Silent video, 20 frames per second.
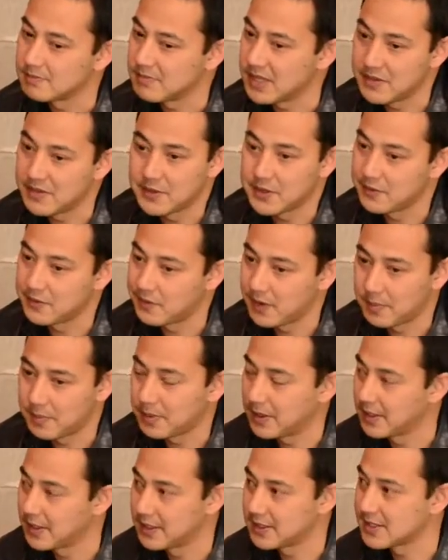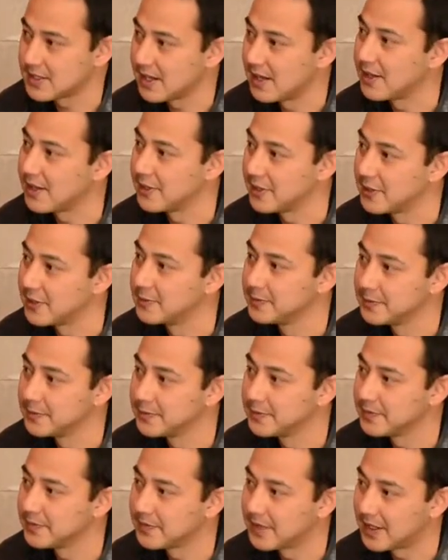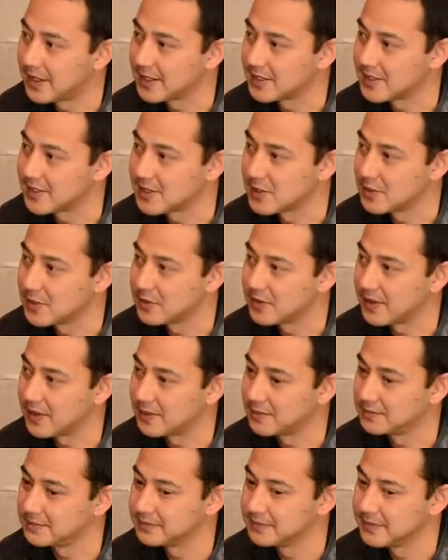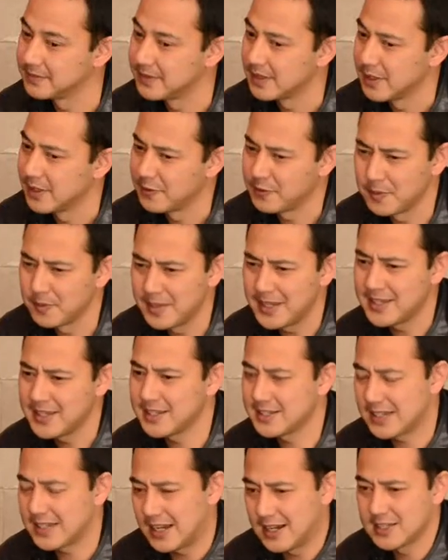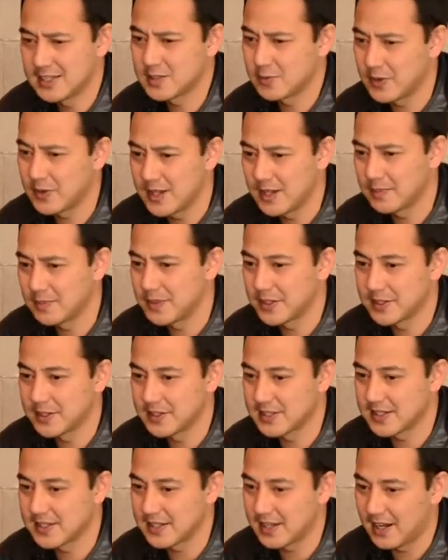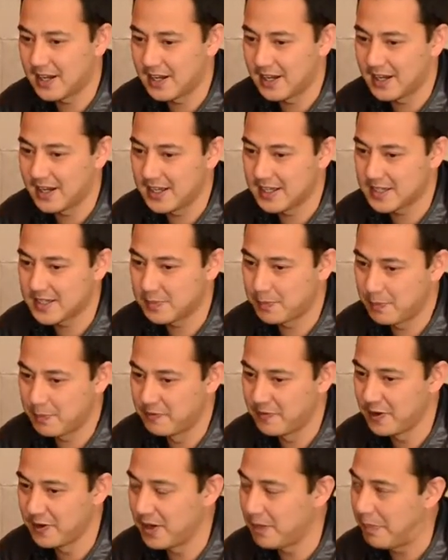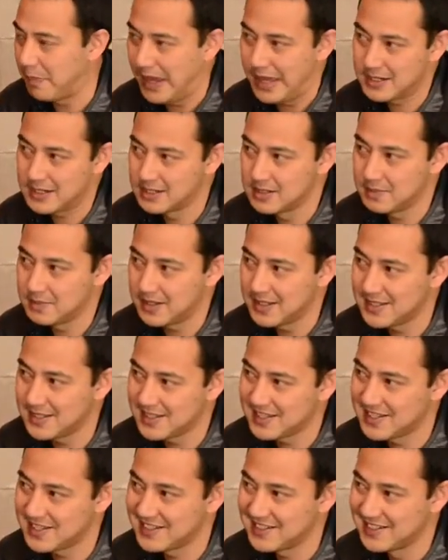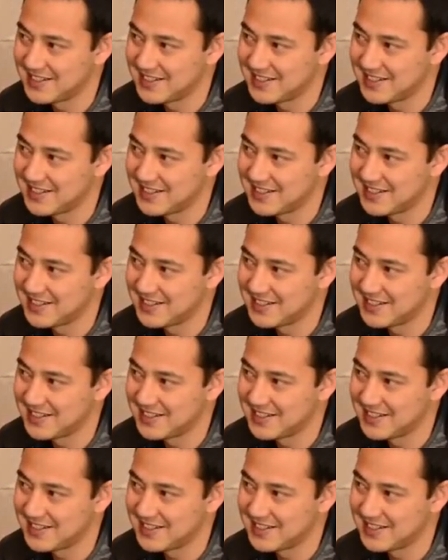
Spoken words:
Even if I'm playing guitar, I can sort of. For me, guitar is weird because it's very pattern based.